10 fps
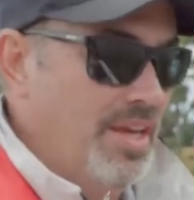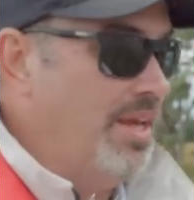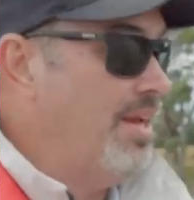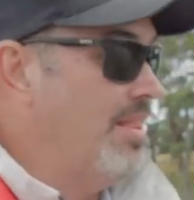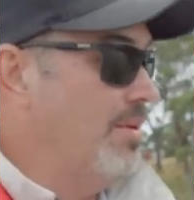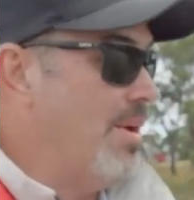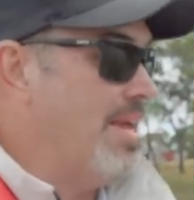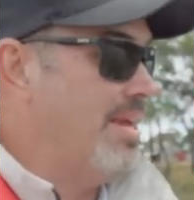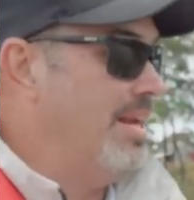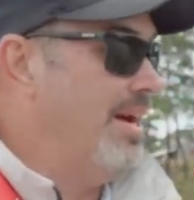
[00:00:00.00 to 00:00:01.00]
gear, and the way
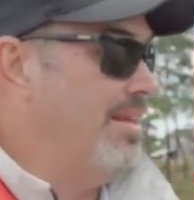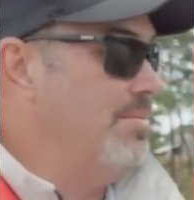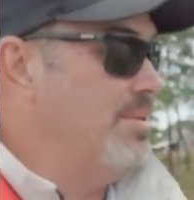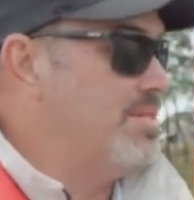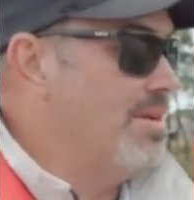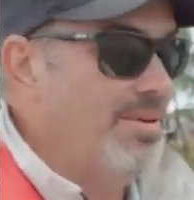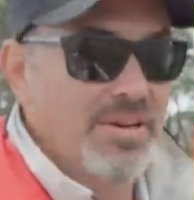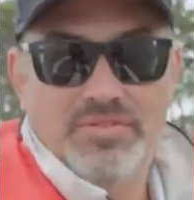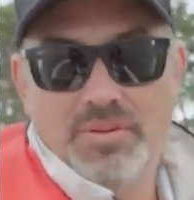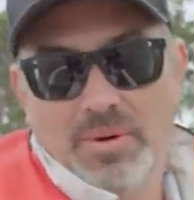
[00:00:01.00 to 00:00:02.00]
you can hunt them in so many
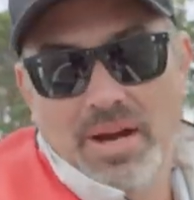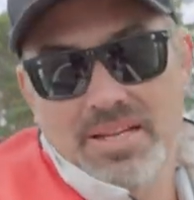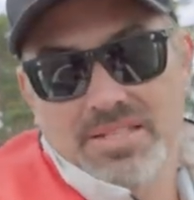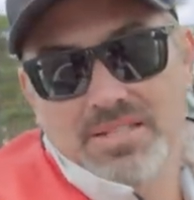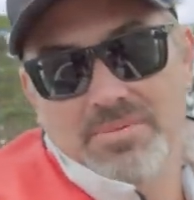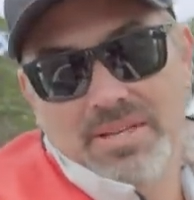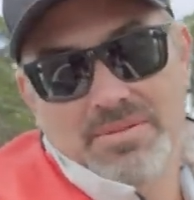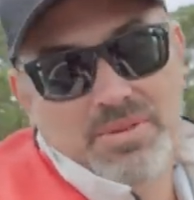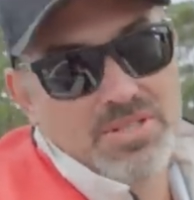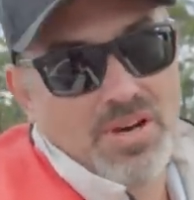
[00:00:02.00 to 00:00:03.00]
different ways just makes
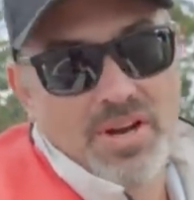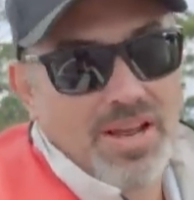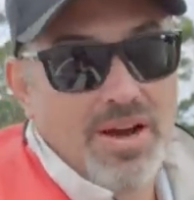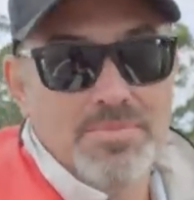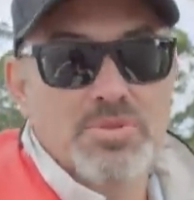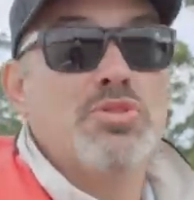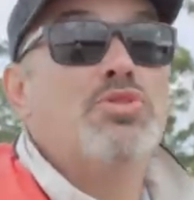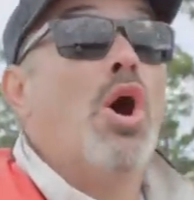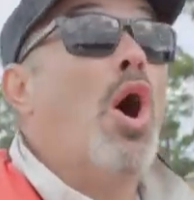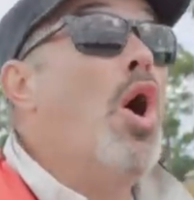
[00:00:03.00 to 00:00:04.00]
them exciting. I'm
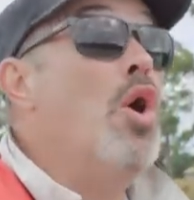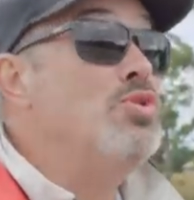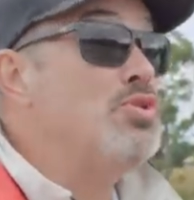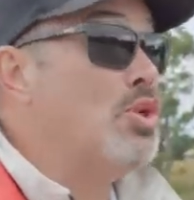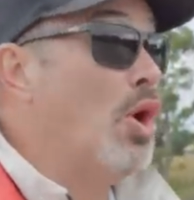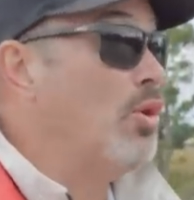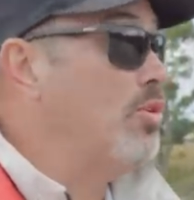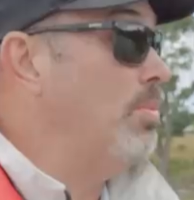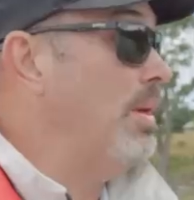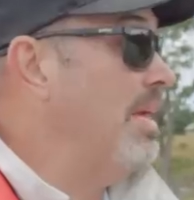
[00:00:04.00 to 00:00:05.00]
so stoked
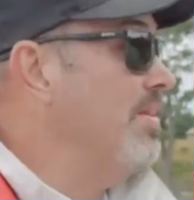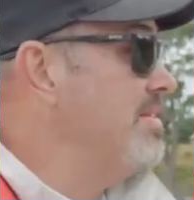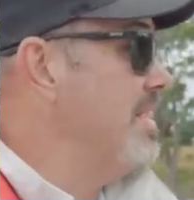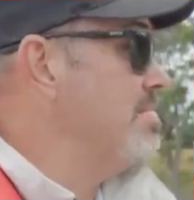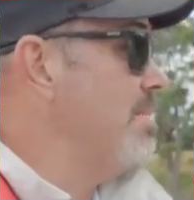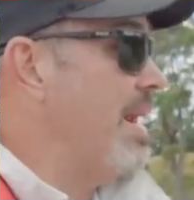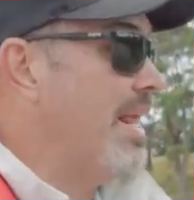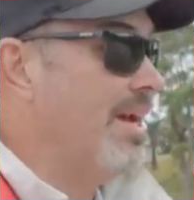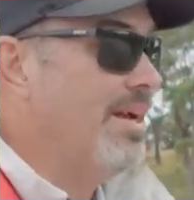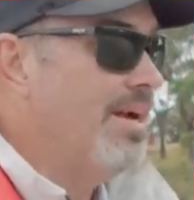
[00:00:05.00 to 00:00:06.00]
to be here in
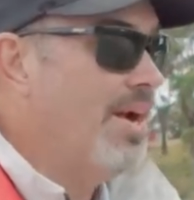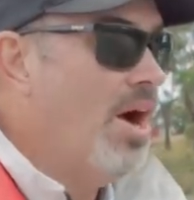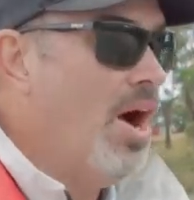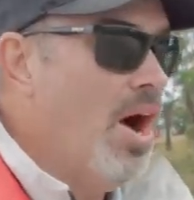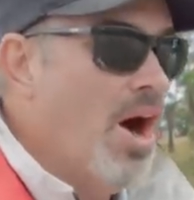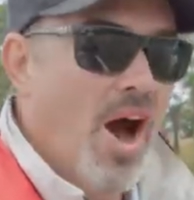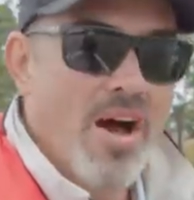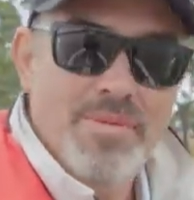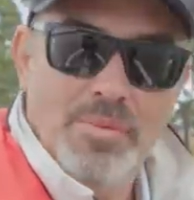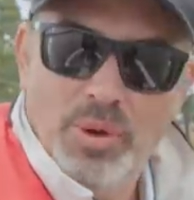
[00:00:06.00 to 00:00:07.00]
Tasmania.
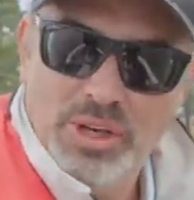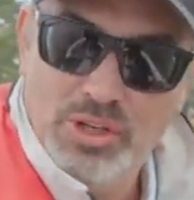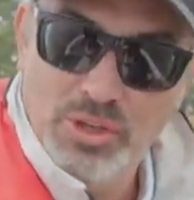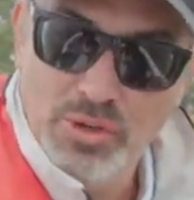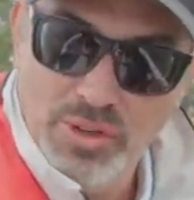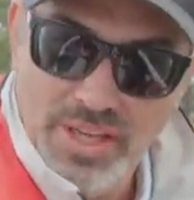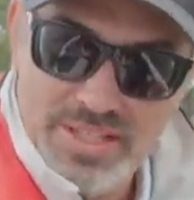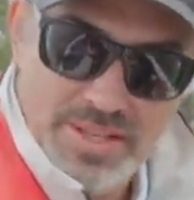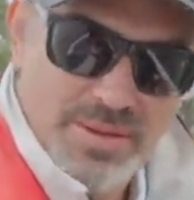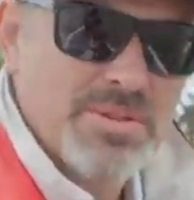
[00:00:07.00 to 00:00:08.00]
I've been wanting to do
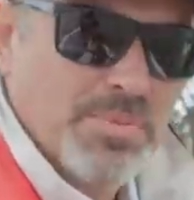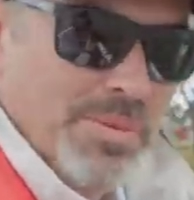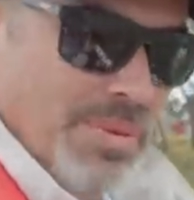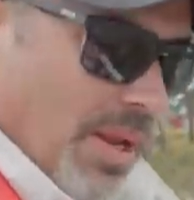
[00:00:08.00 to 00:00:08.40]
this. I'm going to just put him in